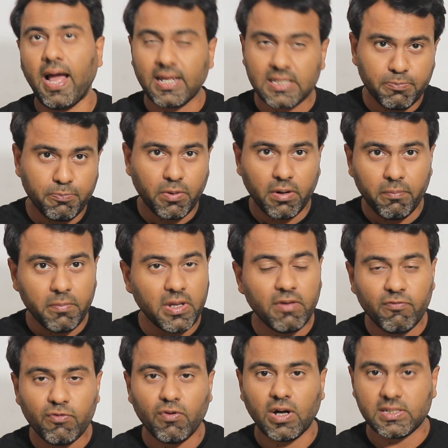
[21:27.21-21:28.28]
as per me,
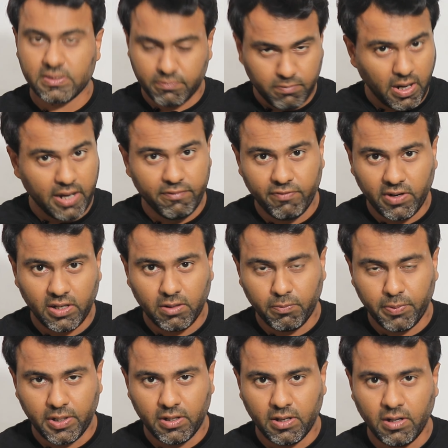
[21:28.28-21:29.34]
if you ask my frank
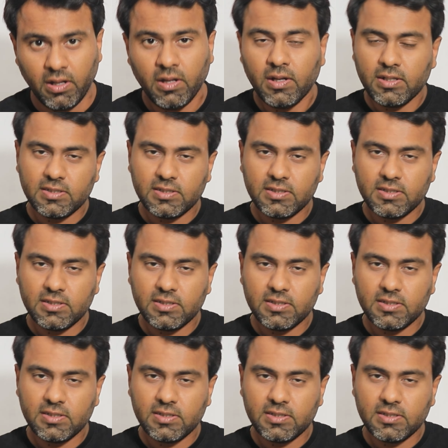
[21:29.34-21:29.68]
opinion,